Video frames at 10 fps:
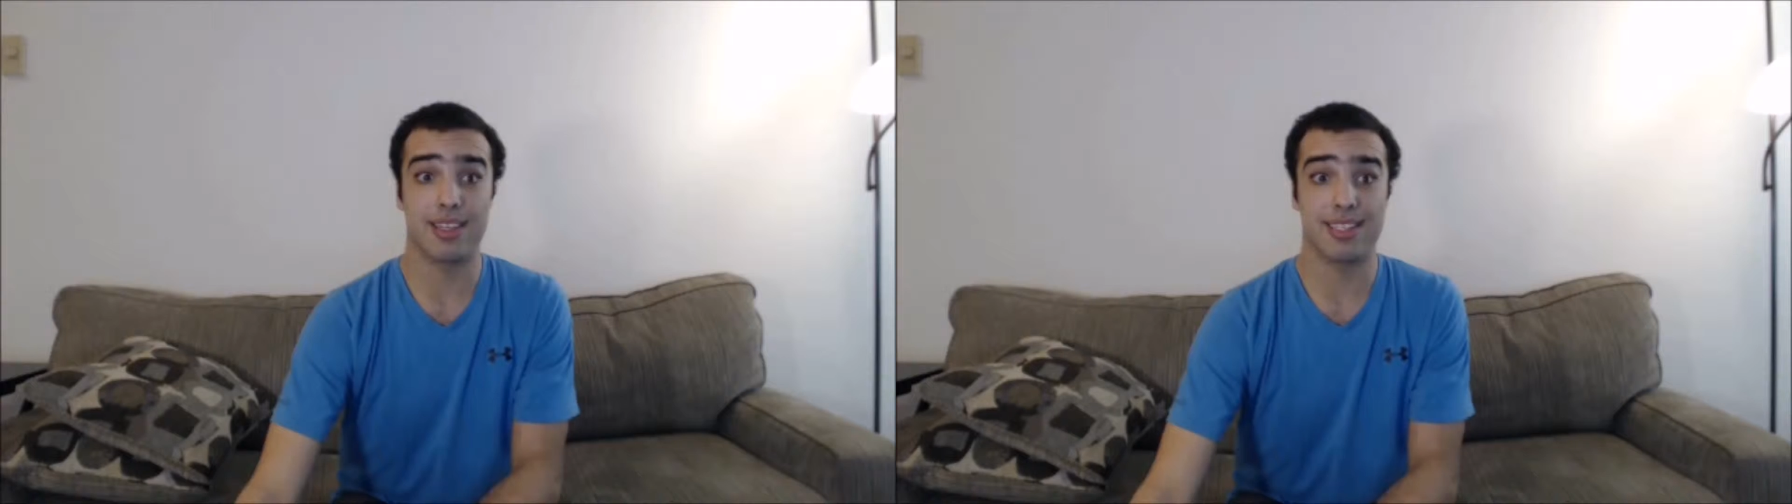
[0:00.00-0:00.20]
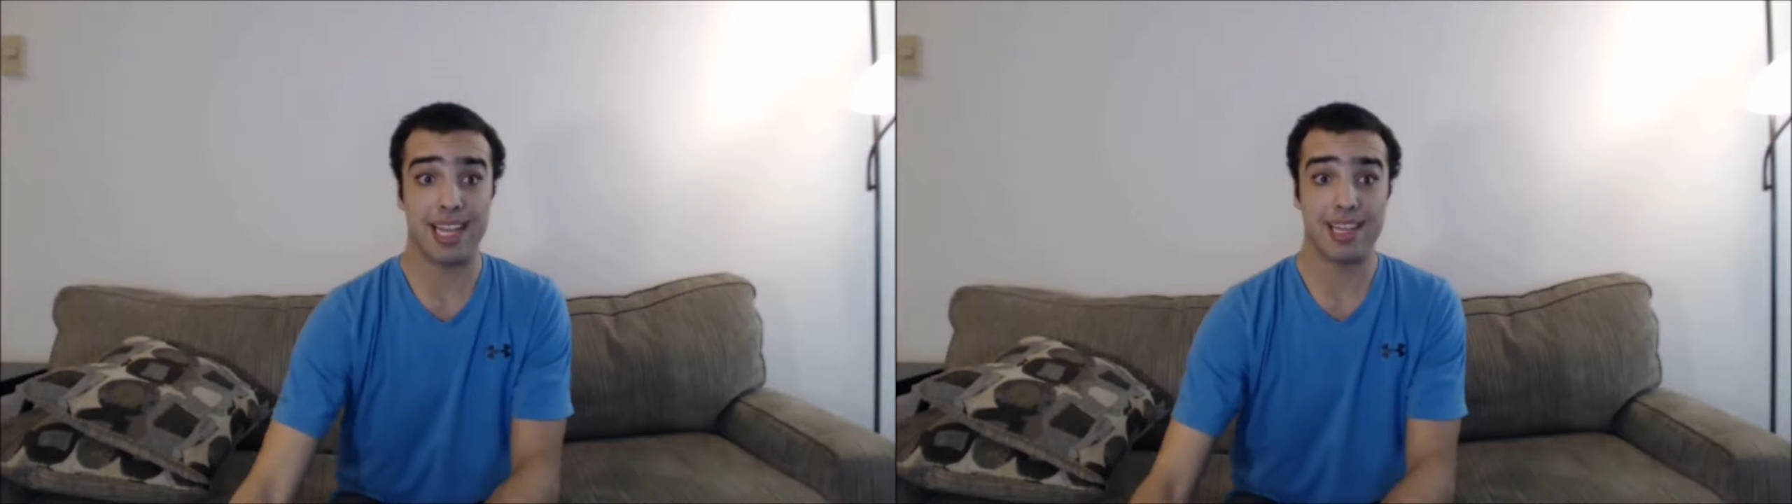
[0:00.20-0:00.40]

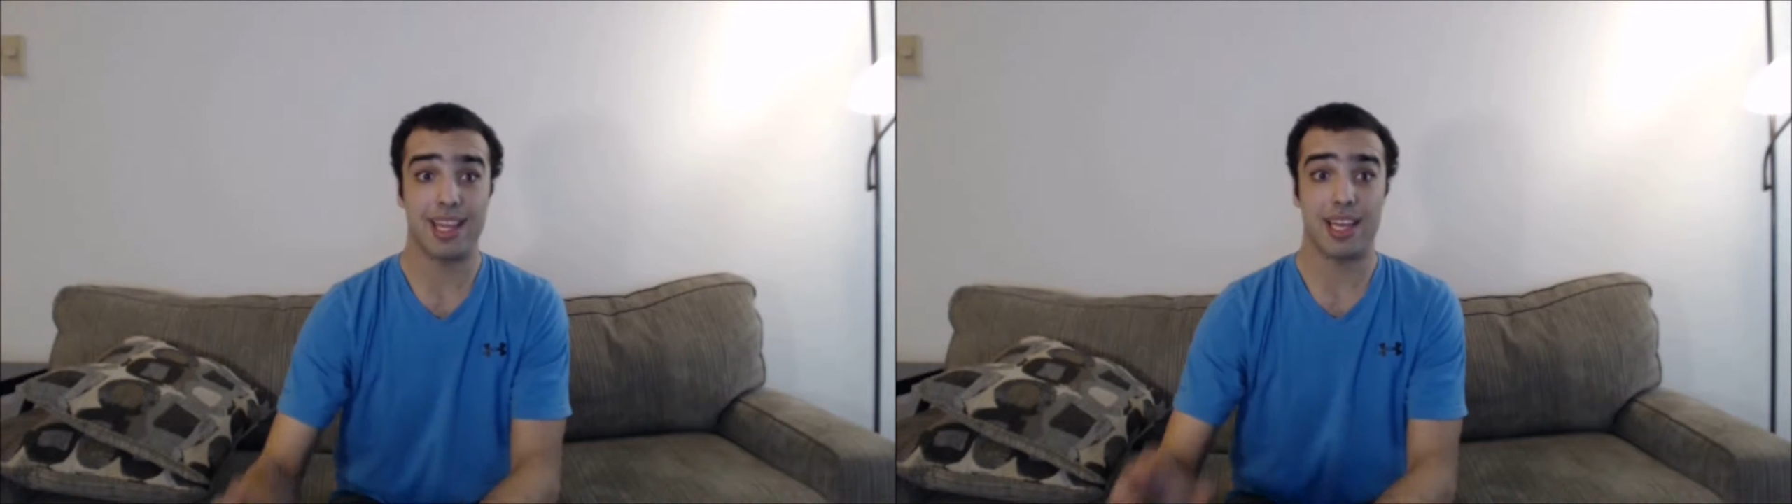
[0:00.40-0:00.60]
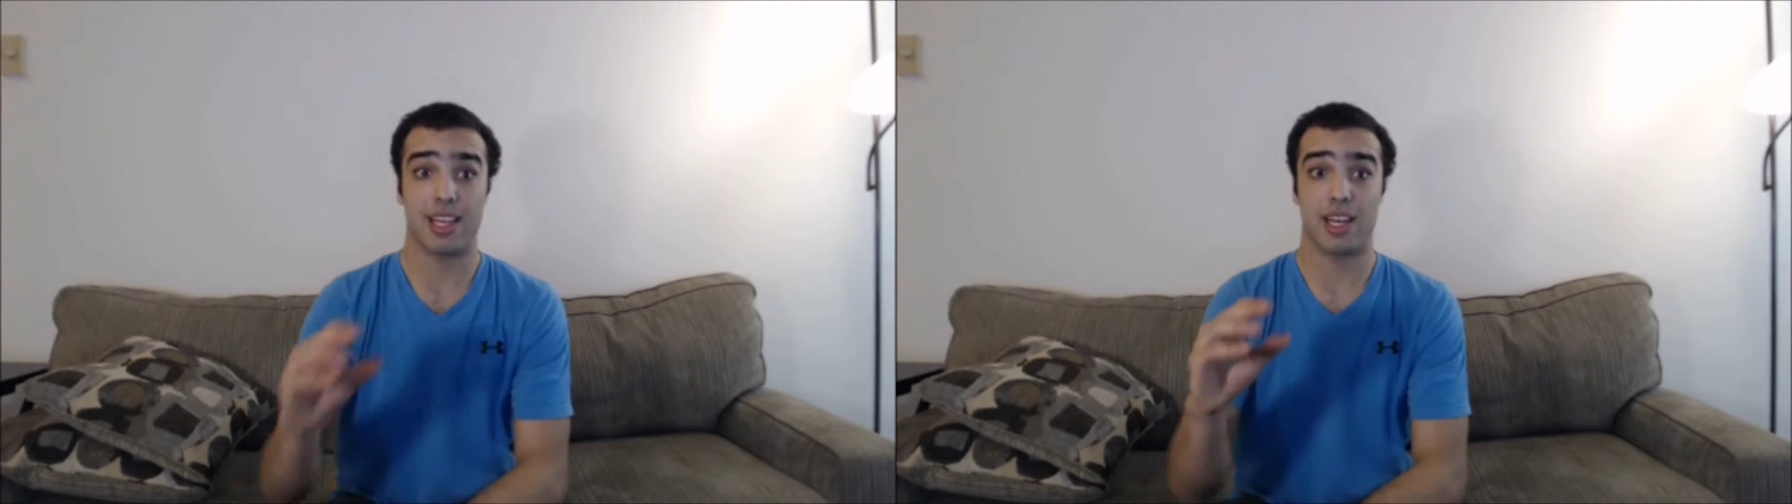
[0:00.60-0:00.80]
The
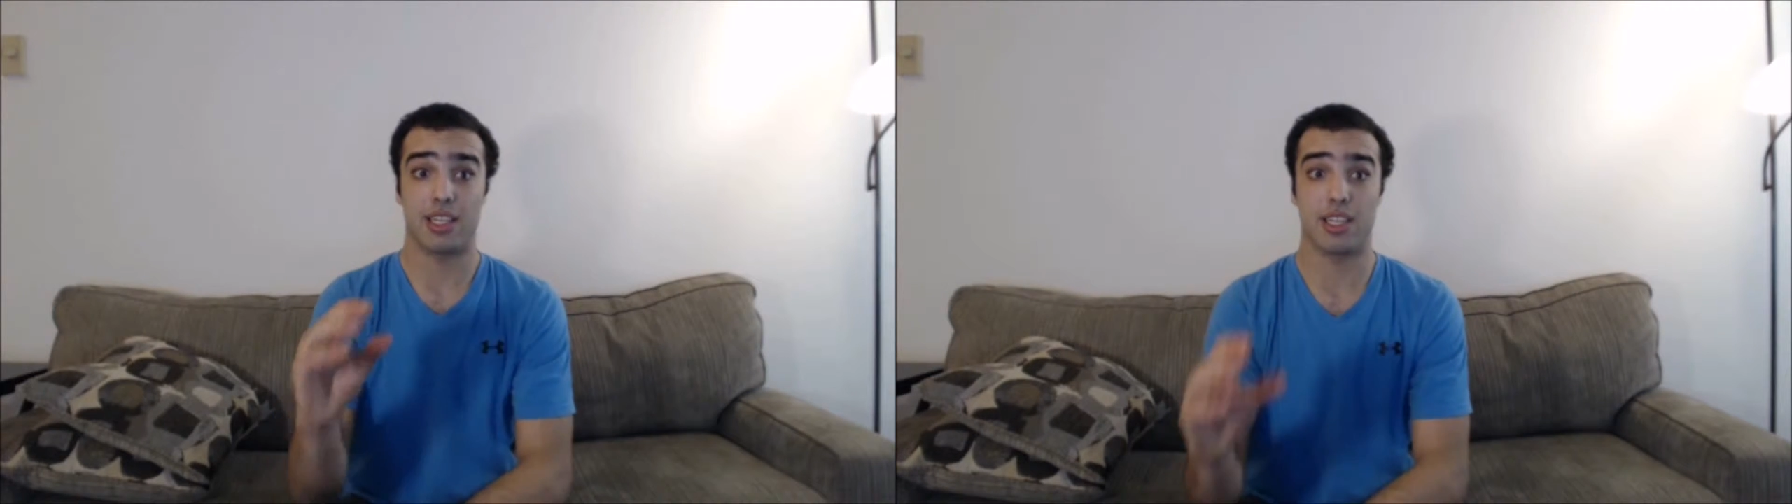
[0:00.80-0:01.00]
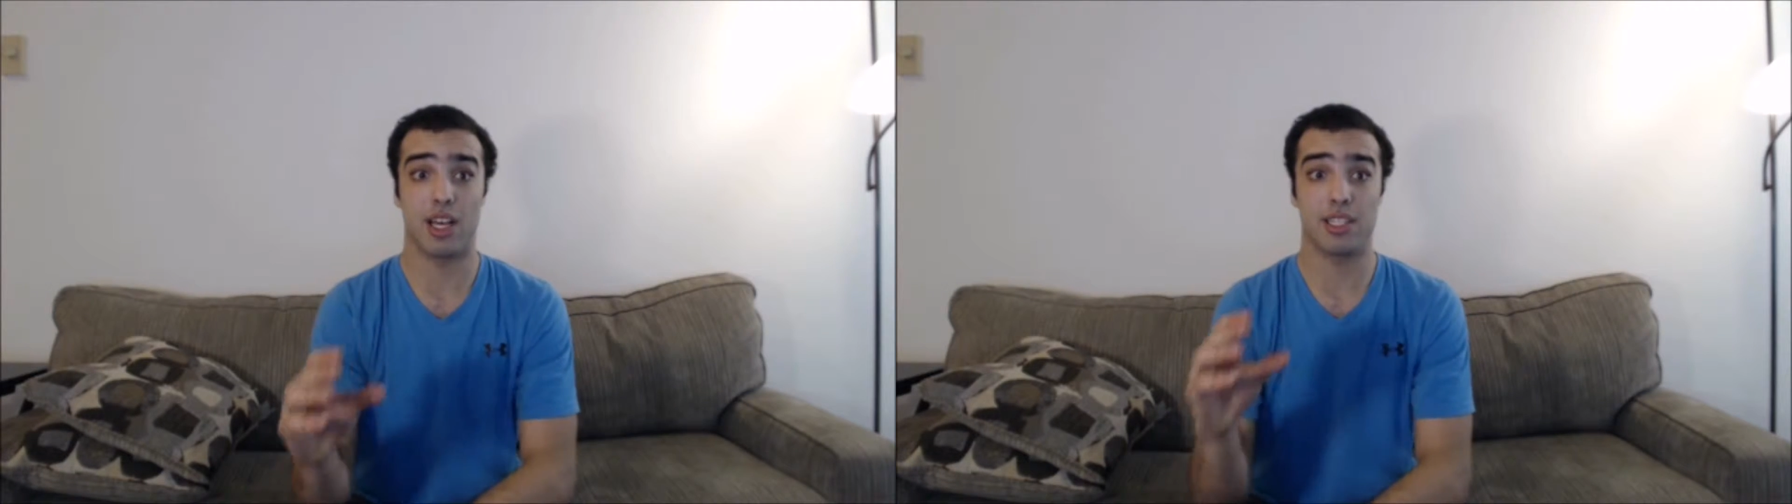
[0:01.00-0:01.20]
second thing that
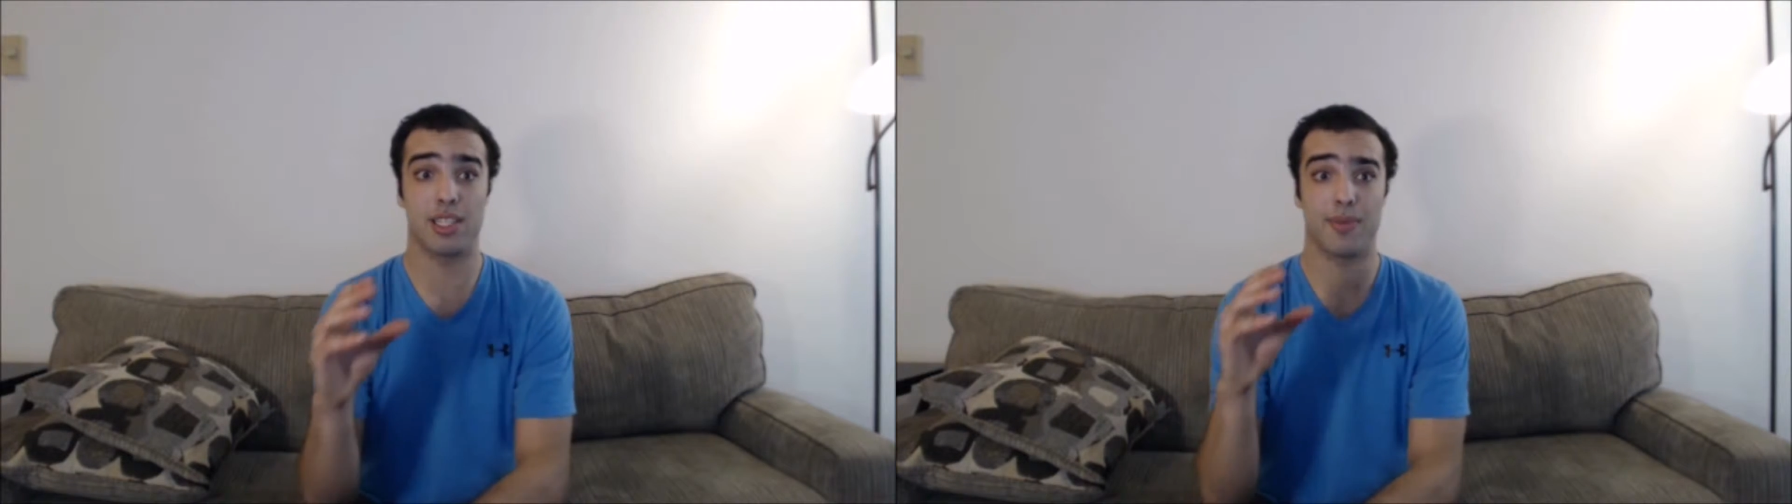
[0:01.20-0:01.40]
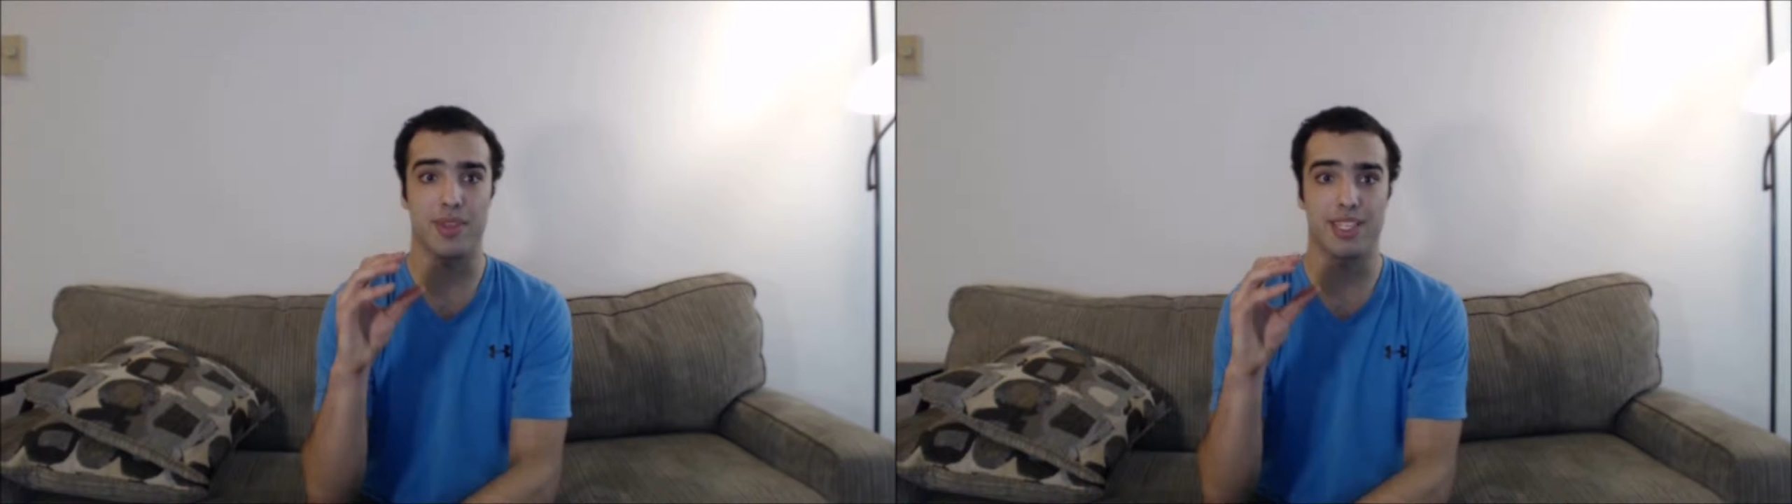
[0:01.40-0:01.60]
it does